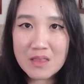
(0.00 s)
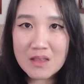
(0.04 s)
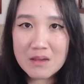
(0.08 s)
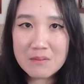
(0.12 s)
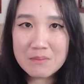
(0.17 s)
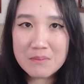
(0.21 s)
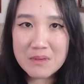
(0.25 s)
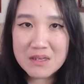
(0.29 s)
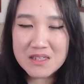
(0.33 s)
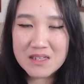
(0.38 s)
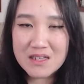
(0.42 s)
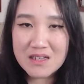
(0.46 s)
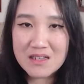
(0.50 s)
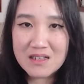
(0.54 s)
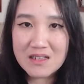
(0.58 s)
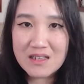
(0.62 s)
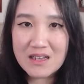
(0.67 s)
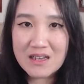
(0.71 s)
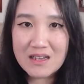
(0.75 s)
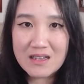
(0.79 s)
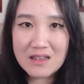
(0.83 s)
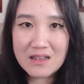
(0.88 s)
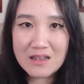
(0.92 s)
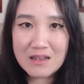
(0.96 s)

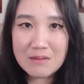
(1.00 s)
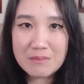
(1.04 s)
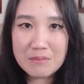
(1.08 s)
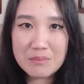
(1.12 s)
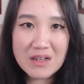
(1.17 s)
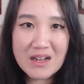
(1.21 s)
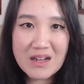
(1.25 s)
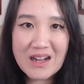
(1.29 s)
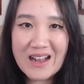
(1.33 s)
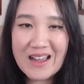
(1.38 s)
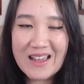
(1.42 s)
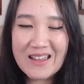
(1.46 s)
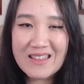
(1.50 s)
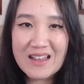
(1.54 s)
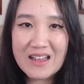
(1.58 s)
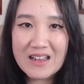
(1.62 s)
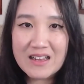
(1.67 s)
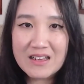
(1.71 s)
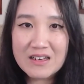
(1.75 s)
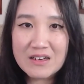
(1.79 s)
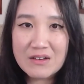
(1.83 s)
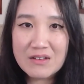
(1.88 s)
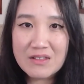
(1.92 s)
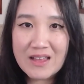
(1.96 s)
basically imply that,
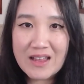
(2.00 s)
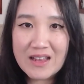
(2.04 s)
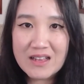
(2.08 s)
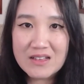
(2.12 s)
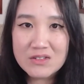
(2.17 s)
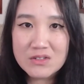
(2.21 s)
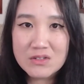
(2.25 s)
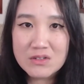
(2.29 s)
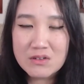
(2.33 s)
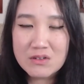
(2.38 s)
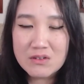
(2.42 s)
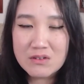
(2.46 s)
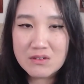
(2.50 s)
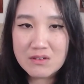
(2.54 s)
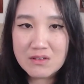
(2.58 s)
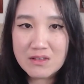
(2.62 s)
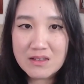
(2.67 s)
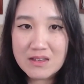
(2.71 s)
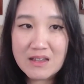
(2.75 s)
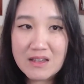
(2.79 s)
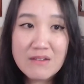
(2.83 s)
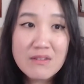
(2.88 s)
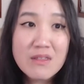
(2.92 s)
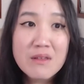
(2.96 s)
you know, they do
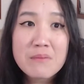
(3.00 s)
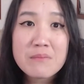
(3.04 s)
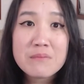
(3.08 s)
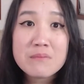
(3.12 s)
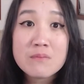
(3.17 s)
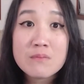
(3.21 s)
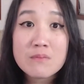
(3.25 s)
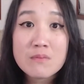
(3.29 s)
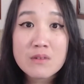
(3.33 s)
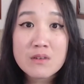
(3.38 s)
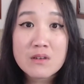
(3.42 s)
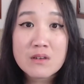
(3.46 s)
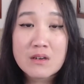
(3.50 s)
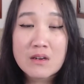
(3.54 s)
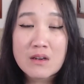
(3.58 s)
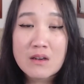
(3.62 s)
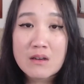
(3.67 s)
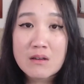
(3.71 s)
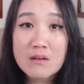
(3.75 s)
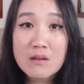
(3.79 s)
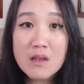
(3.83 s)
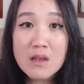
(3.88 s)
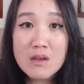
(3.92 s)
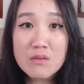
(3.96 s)
give them, you know,
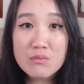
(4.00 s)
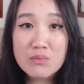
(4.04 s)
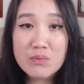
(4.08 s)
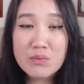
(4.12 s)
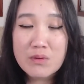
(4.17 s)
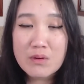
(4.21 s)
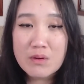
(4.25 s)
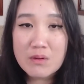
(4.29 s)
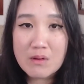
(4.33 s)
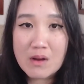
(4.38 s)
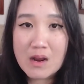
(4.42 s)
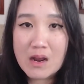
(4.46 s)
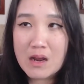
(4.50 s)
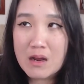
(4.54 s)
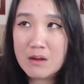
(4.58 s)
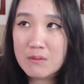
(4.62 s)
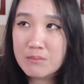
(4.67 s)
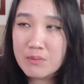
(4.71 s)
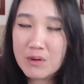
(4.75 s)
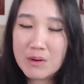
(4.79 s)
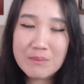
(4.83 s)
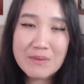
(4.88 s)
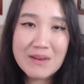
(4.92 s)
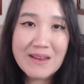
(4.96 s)

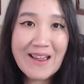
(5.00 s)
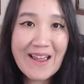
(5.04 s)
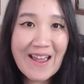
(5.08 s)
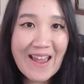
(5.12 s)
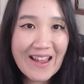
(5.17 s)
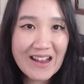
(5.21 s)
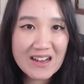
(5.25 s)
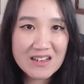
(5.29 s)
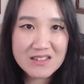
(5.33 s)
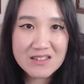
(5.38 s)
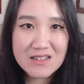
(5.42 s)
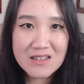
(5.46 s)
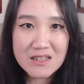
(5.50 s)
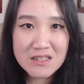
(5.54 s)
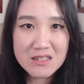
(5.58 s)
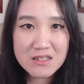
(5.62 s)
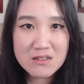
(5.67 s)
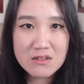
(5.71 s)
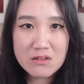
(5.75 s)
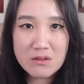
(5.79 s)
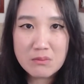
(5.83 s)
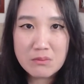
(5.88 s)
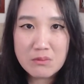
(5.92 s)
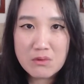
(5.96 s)
premiere access
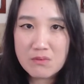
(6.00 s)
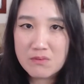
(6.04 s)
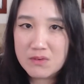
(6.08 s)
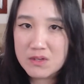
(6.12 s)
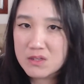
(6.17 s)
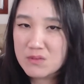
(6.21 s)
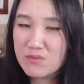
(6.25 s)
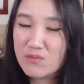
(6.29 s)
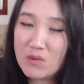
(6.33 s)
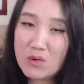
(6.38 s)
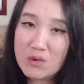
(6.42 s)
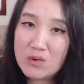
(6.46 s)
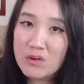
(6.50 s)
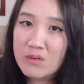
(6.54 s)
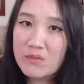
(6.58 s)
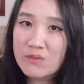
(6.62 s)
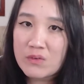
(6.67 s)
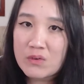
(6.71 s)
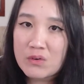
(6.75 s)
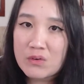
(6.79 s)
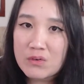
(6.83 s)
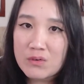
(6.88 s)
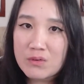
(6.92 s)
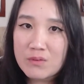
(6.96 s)
to the movies for
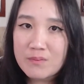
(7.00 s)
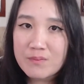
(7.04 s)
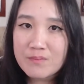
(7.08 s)
review.